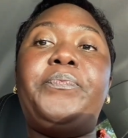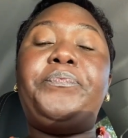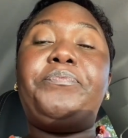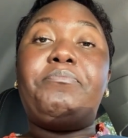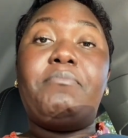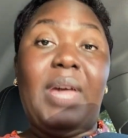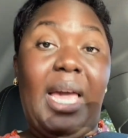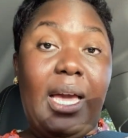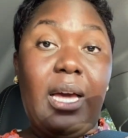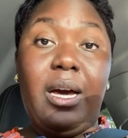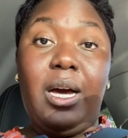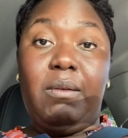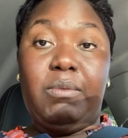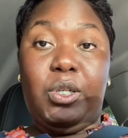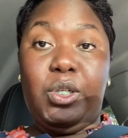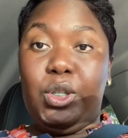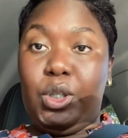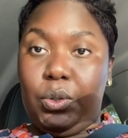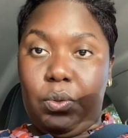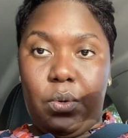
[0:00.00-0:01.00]
makeup
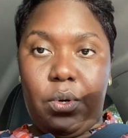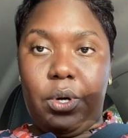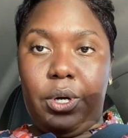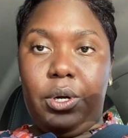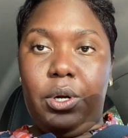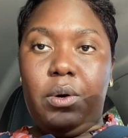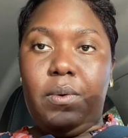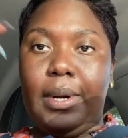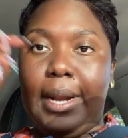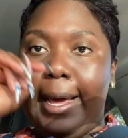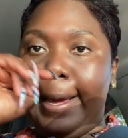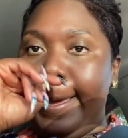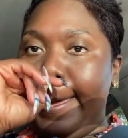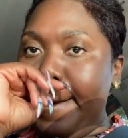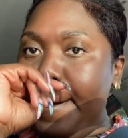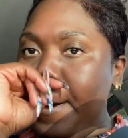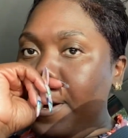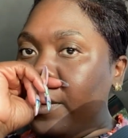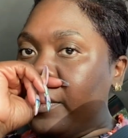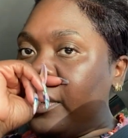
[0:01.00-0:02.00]
tutorial when I get
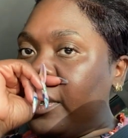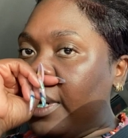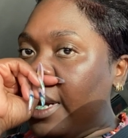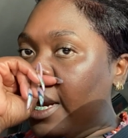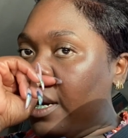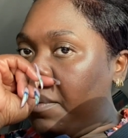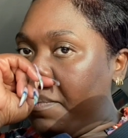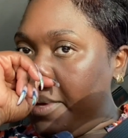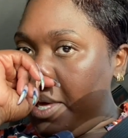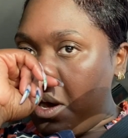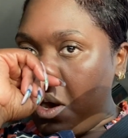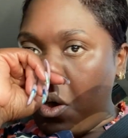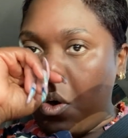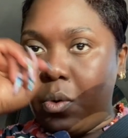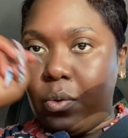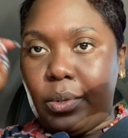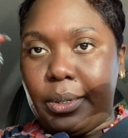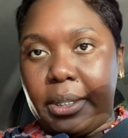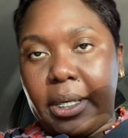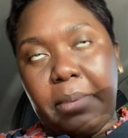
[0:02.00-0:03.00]
home. So that'll be a
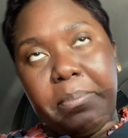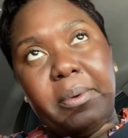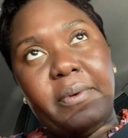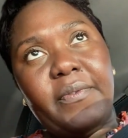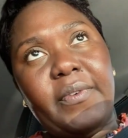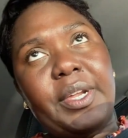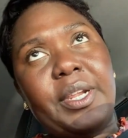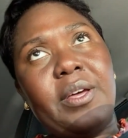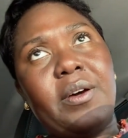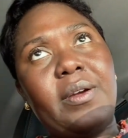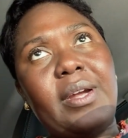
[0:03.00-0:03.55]
whole separate video.